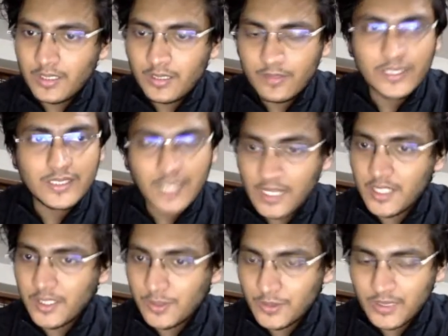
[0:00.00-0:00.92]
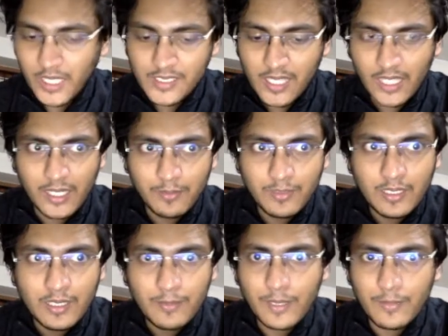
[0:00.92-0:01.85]
we start the use case diagram
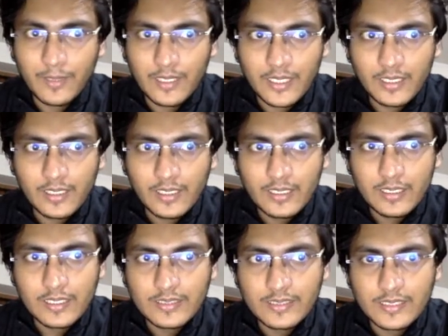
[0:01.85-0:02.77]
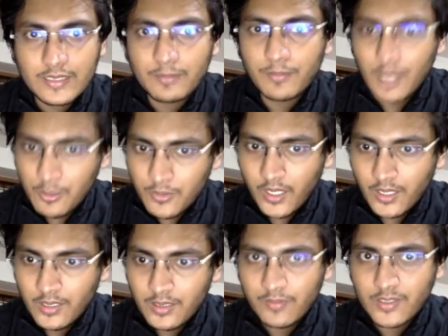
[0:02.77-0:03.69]
by building the system boundary,
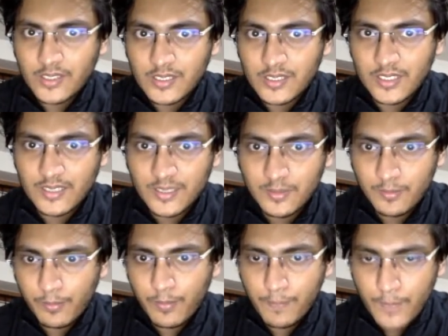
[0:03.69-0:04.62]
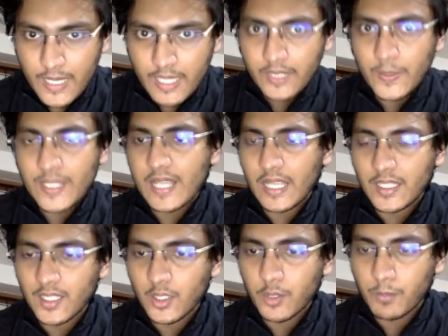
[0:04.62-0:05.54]
which is this big
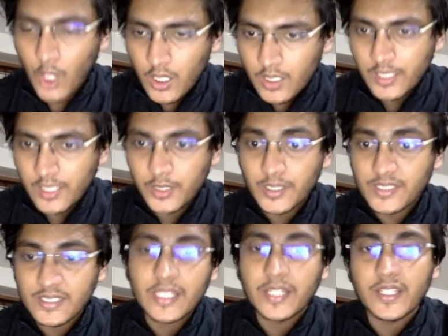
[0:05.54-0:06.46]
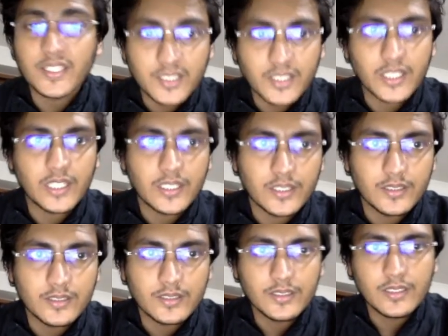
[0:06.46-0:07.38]
rectangular block that you can see in the screen.
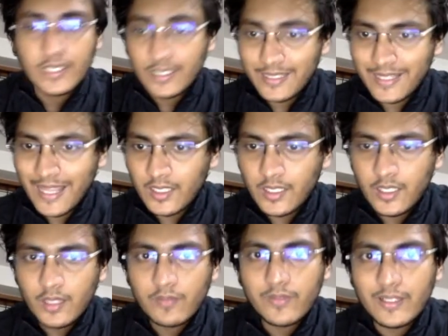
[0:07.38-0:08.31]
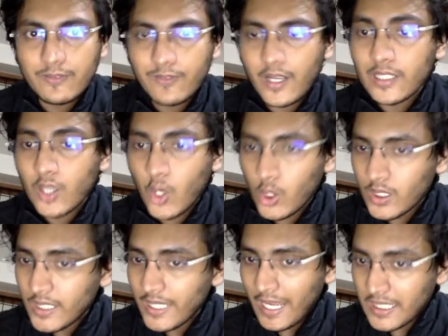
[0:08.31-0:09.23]
Then we define all
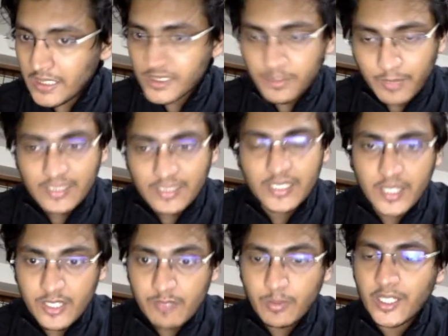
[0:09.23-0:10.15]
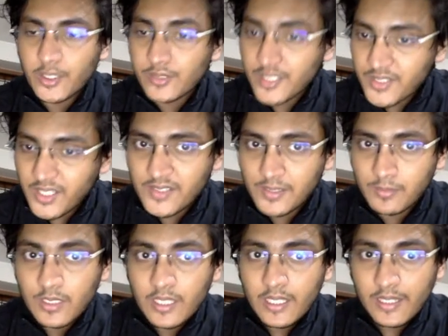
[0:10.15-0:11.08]
the actors present in this particular system,
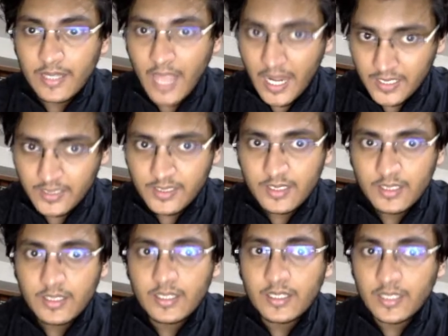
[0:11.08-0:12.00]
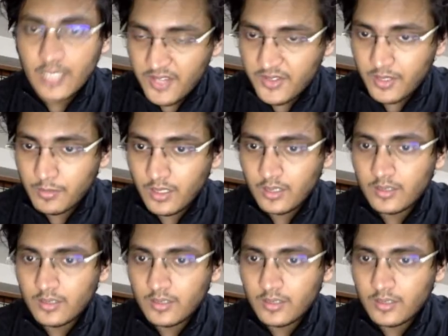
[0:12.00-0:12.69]
that is customer,